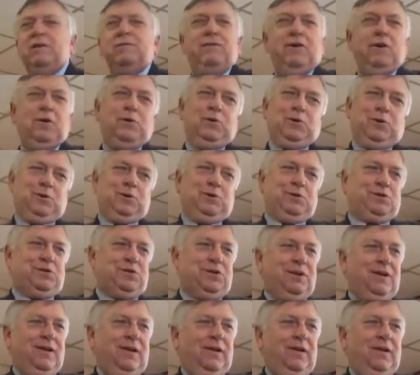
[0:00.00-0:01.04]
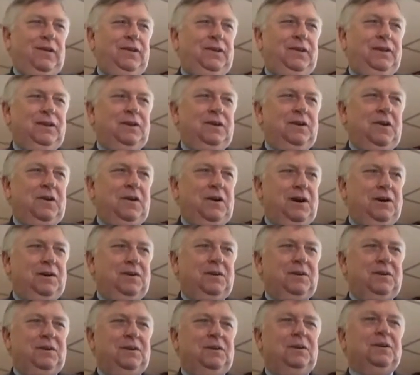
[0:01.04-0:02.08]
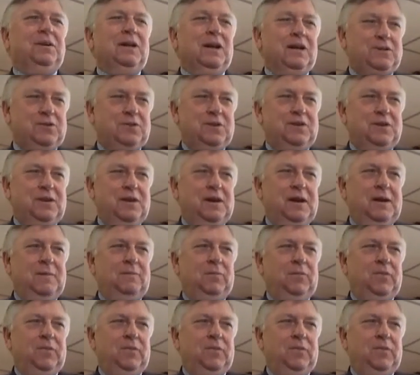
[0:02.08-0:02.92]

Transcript: voters on election day.